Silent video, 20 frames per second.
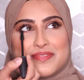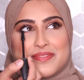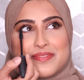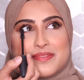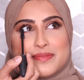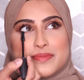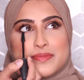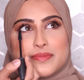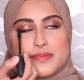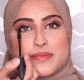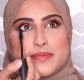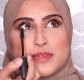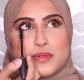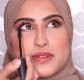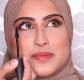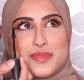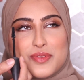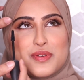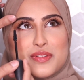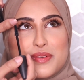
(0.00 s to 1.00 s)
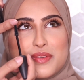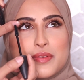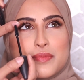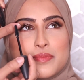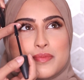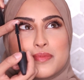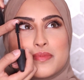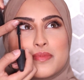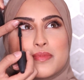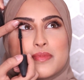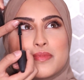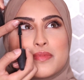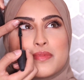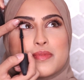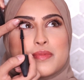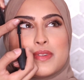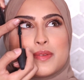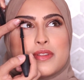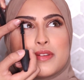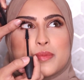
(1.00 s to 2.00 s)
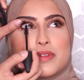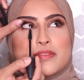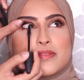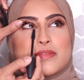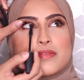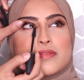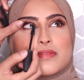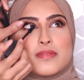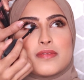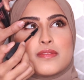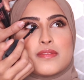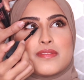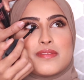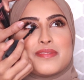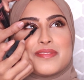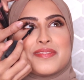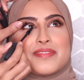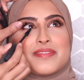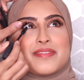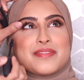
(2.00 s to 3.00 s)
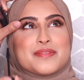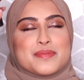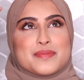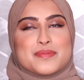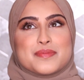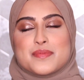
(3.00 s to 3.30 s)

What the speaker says: and then I kind of fan it to dry the setting spray off,